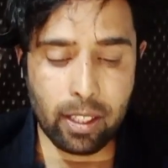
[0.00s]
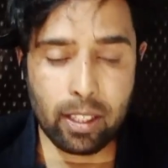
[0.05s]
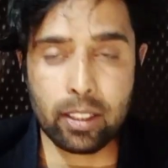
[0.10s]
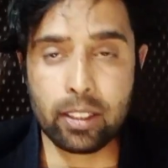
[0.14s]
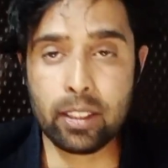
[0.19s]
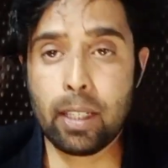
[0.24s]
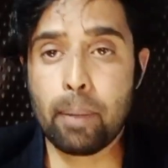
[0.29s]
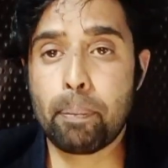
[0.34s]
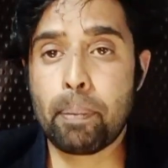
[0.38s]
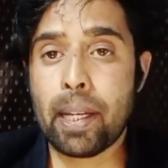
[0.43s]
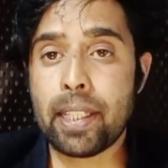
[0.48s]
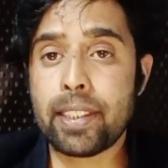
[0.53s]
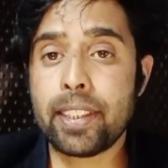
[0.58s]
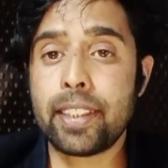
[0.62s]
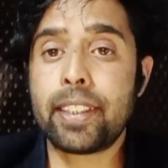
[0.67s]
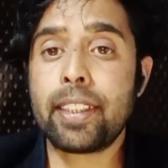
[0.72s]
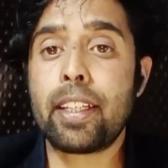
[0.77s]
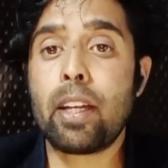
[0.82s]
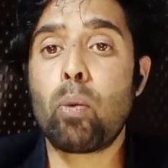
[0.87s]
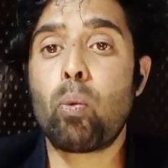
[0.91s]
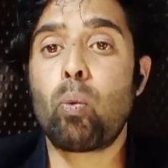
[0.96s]
they
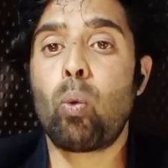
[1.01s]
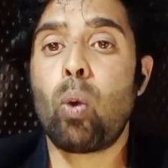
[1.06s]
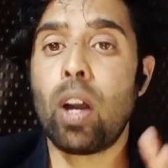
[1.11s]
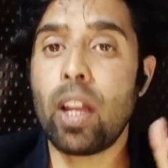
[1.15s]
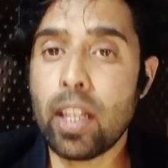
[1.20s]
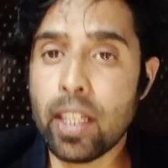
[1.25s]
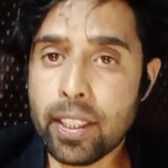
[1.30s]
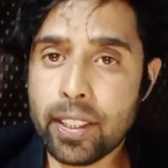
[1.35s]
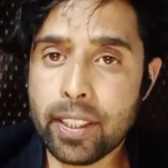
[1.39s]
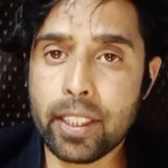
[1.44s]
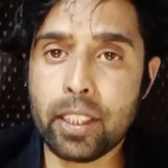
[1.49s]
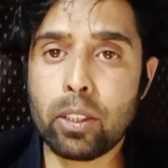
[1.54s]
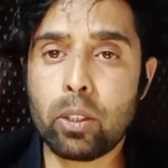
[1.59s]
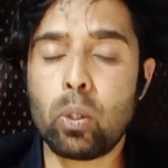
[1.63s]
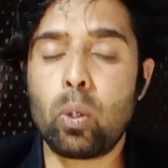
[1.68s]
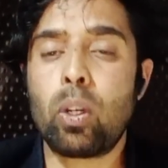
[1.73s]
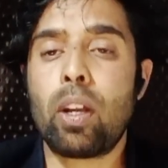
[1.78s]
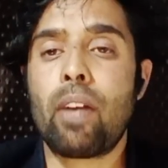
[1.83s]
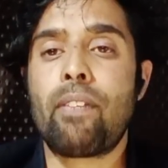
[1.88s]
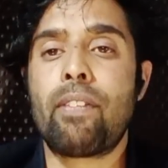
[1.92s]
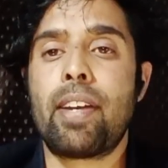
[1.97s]
presented a voluntary
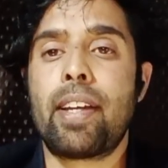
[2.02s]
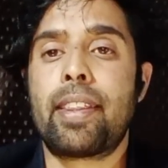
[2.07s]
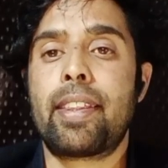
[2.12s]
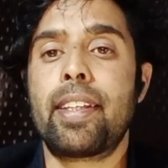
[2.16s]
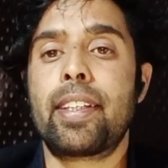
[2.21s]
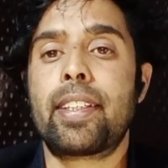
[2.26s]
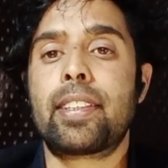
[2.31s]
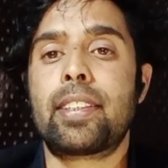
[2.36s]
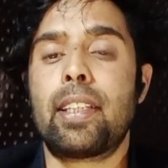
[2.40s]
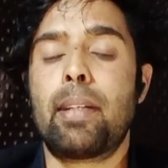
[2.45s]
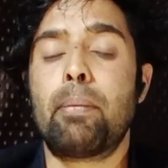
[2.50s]
code of ethics,